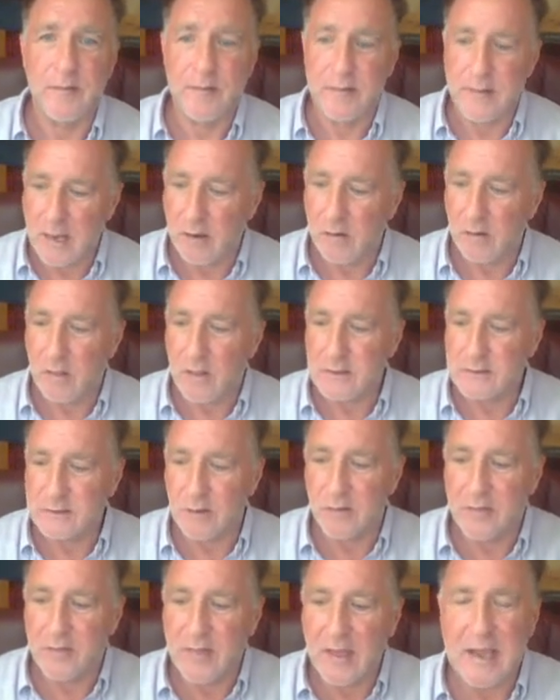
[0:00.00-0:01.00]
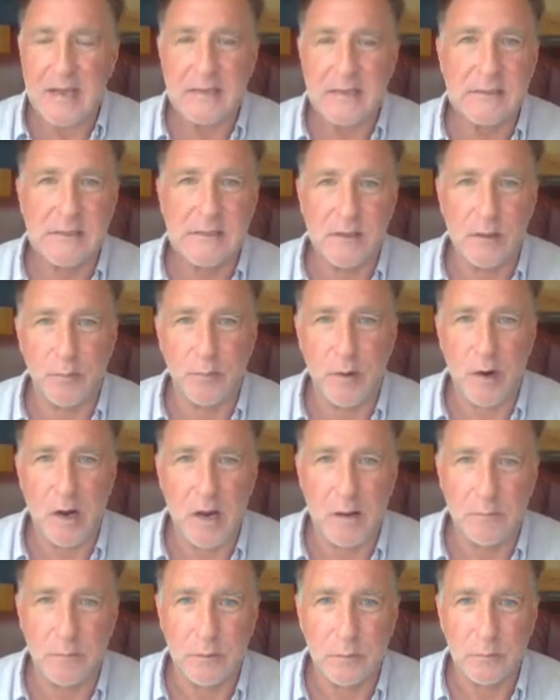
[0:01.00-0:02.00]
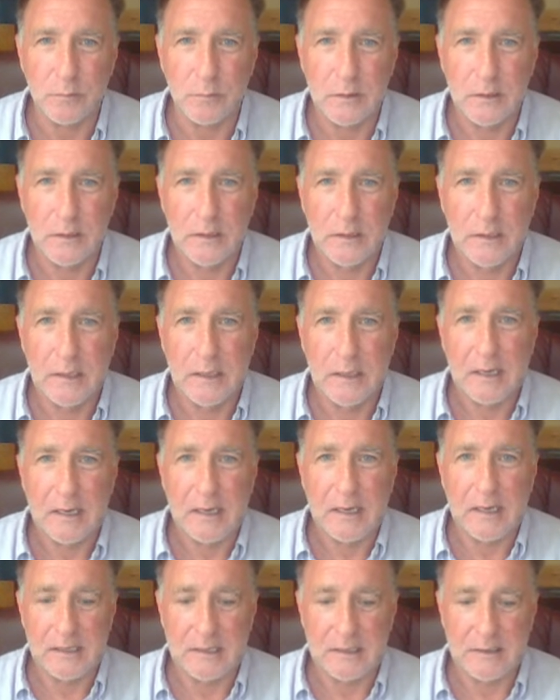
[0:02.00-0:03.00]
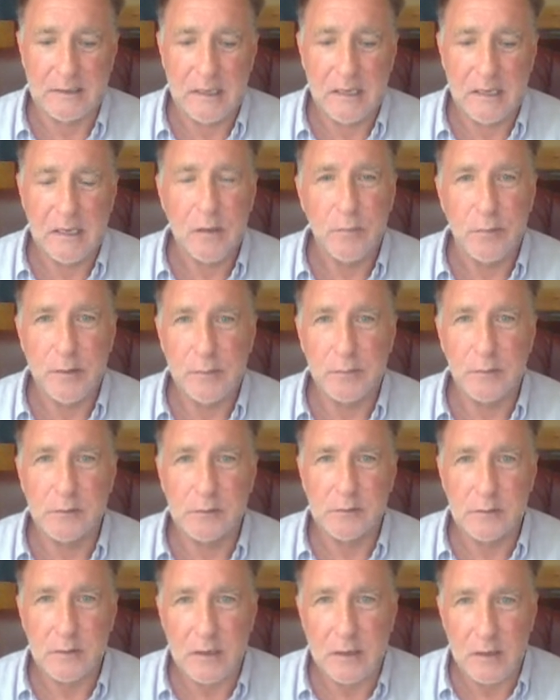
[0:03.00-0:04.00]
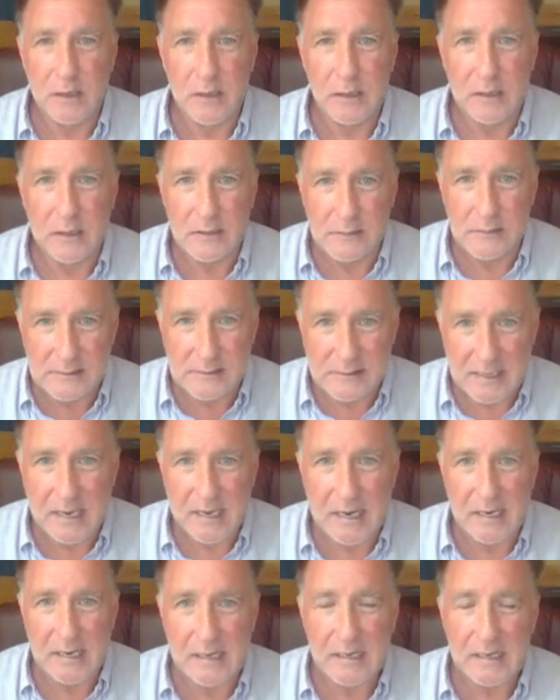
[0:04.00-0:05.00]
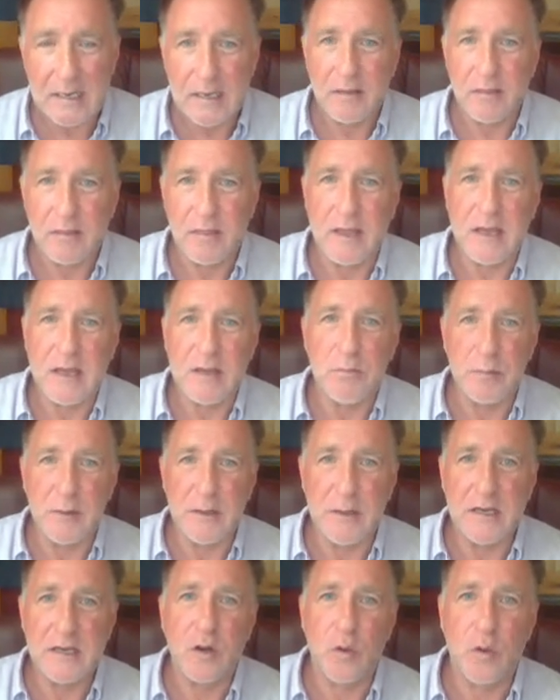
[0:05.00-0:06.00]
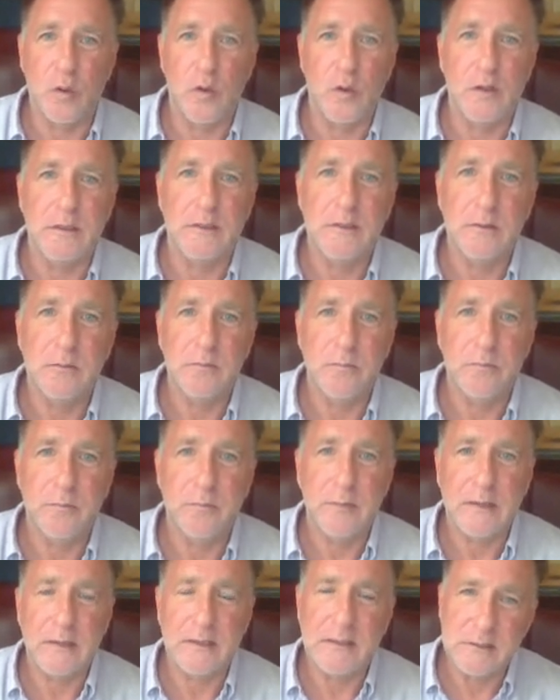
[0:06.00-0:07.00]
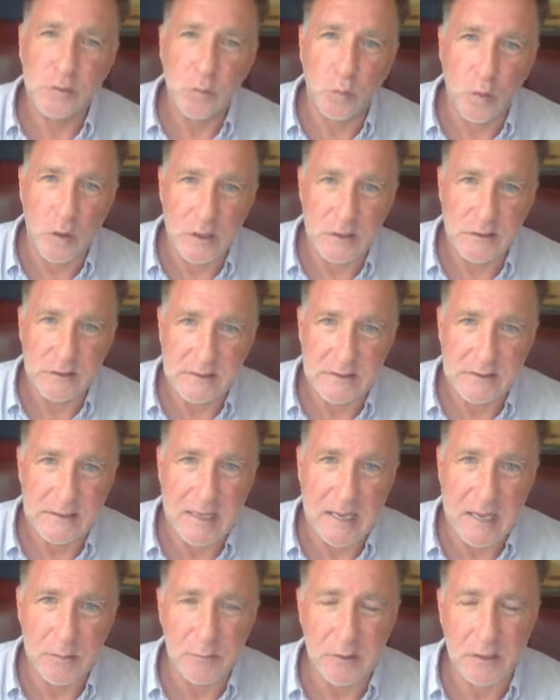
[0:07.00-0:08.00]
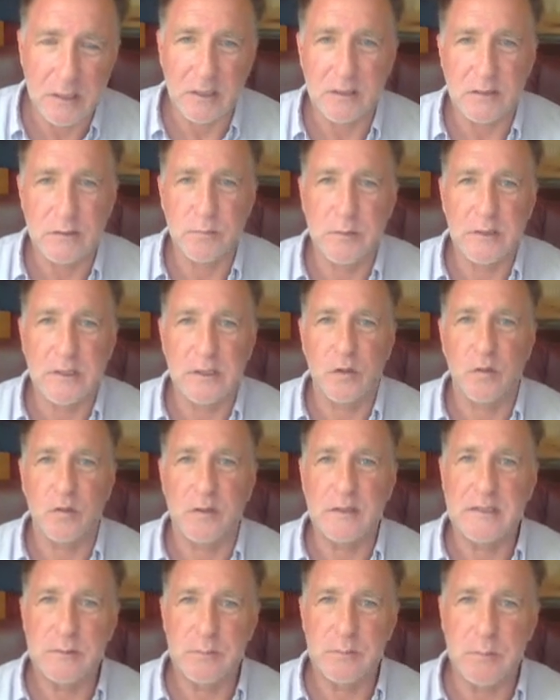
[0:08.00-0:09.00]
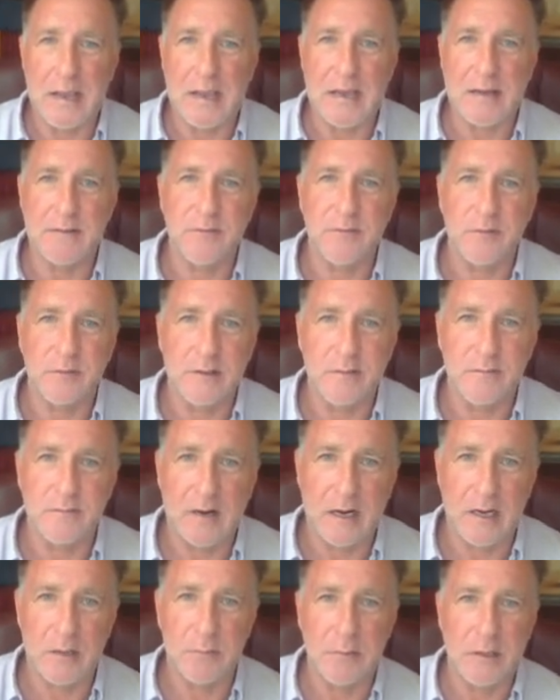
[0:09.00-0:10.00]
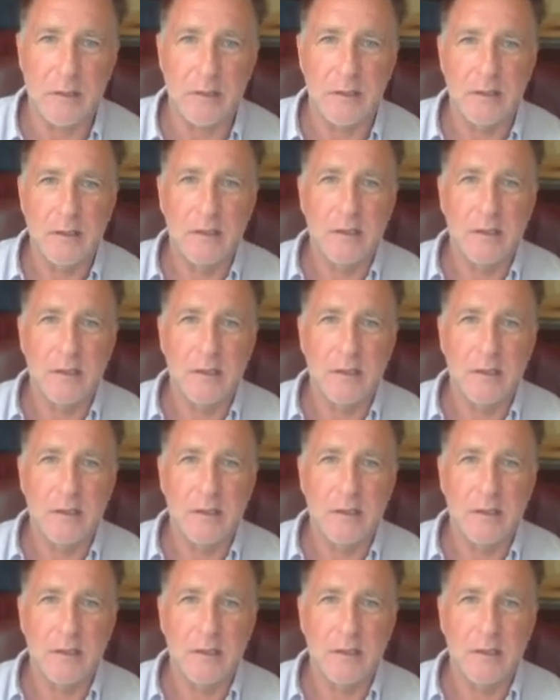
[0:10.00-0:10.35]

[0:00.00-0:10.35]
Now, so that's the problem. And people say that Bitcoin is worse than that because Bitcoin is bad for the environment.